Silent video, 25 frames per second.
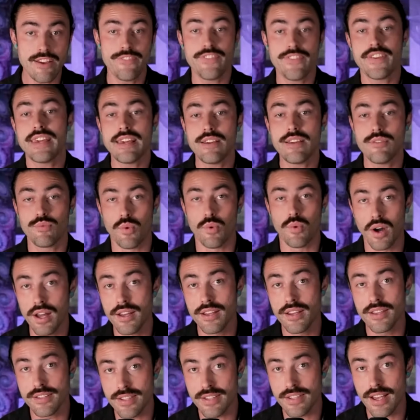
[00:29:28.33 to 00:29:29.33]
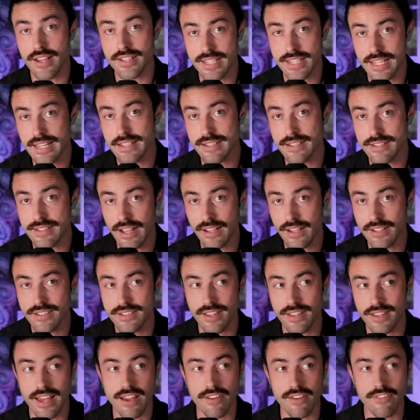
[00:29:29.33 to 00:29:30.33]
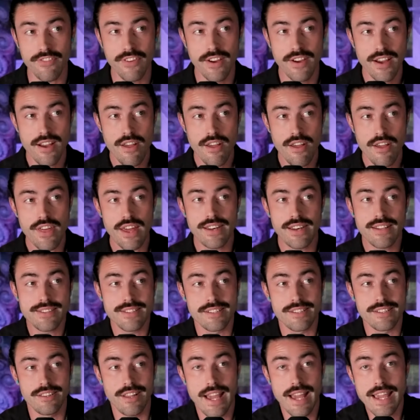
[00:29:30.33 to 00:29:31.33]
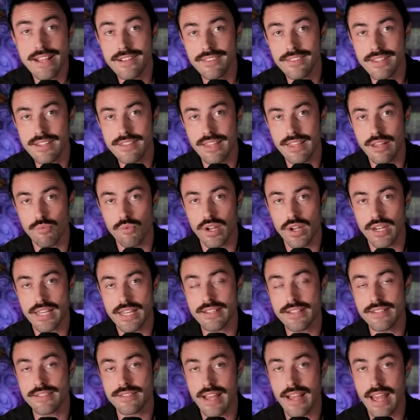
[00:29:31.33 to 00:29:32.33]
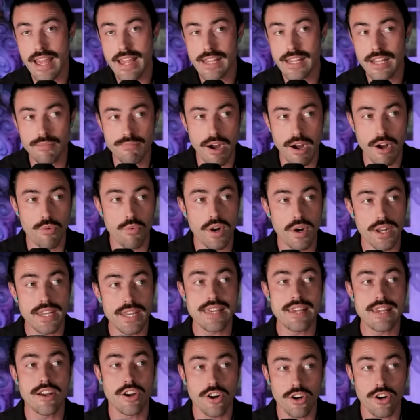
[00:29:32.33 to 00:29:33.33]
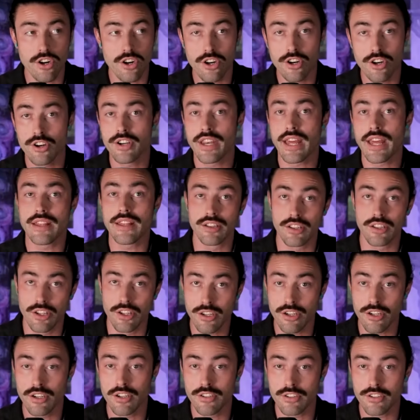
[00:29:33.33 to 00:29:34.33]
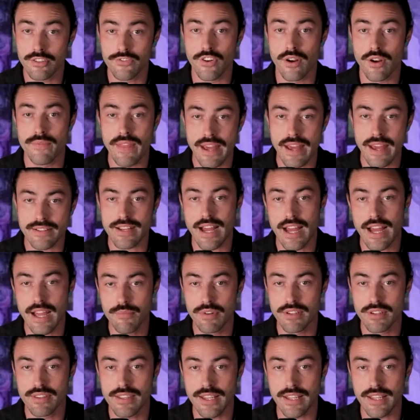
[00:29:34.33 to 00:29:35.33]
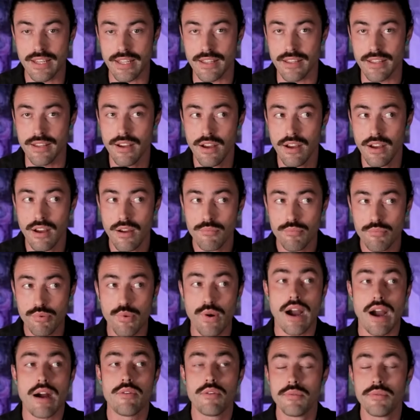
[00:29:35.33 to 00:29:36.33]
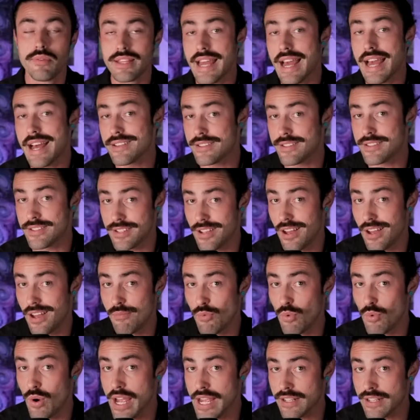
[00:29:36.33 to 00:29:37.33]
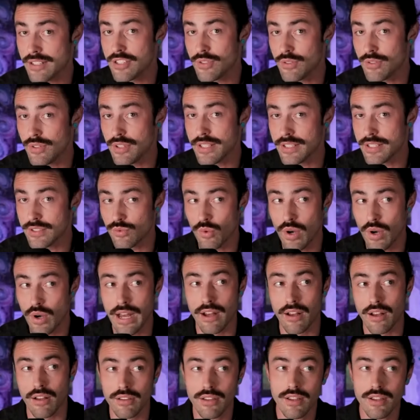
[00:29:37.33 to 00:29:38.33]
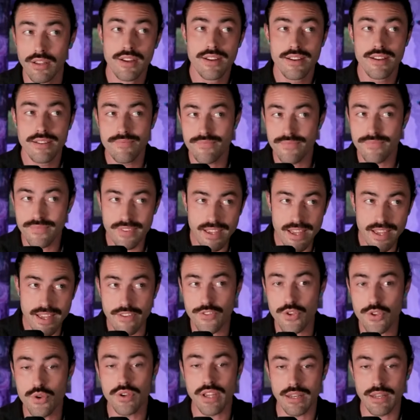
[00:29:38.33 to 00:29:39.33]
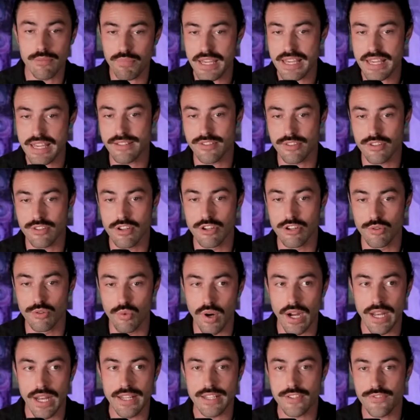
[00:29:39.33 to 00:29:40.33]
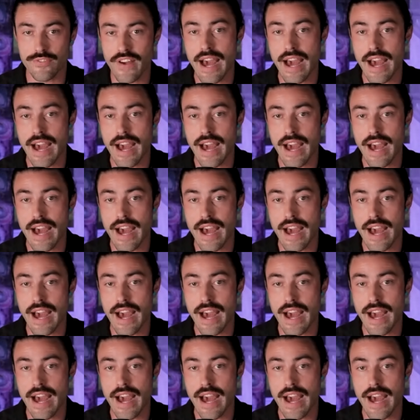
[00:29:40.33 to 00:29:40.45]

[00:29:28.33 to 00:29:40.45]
if he was a Diddy sex slave, then it's likely that what he's saying about what he heard and learned from that time with Diddy probably has some weight to it as well if you can piece through what is